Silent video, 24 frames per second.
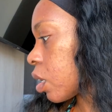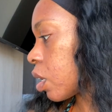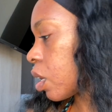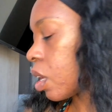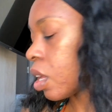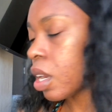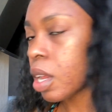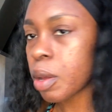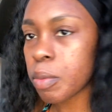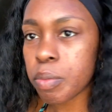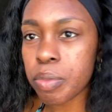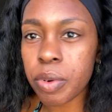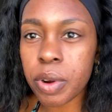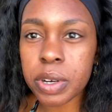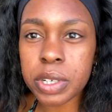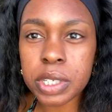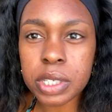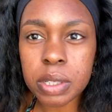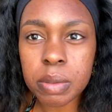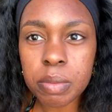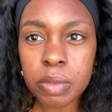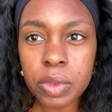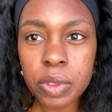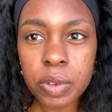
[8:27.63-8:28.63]
And I brush
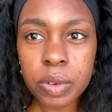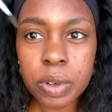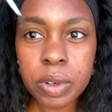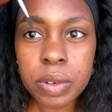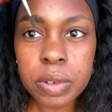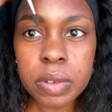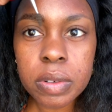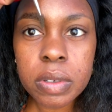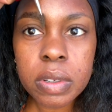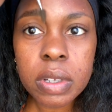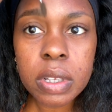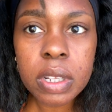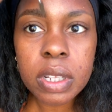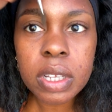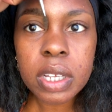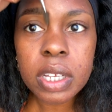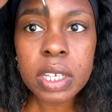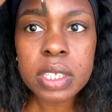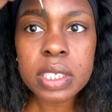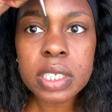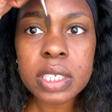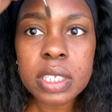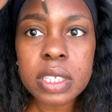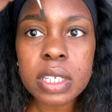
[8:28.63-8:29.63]
them through
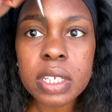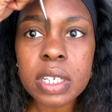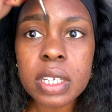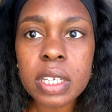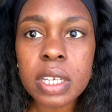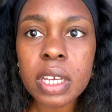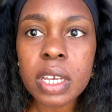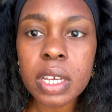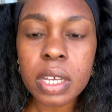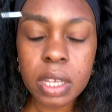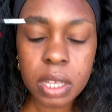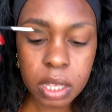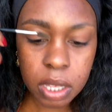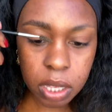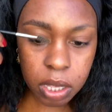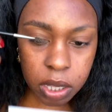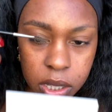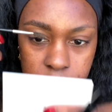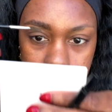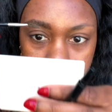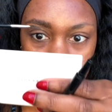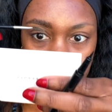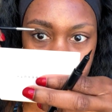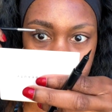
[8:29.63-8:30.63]
because
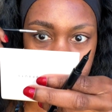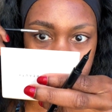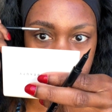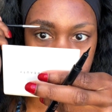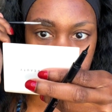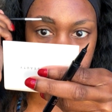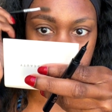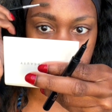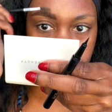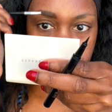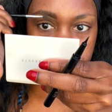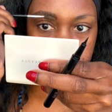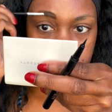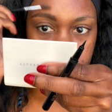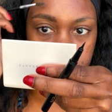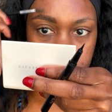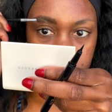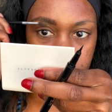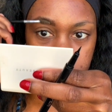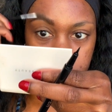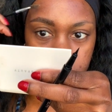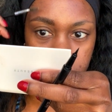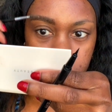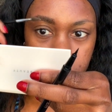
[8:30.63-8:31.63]
it does start off a
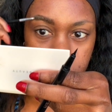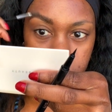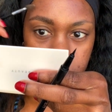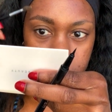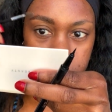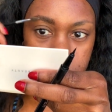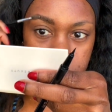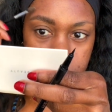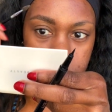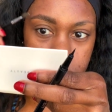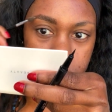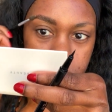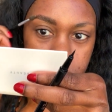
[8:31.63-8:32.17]
little harsh.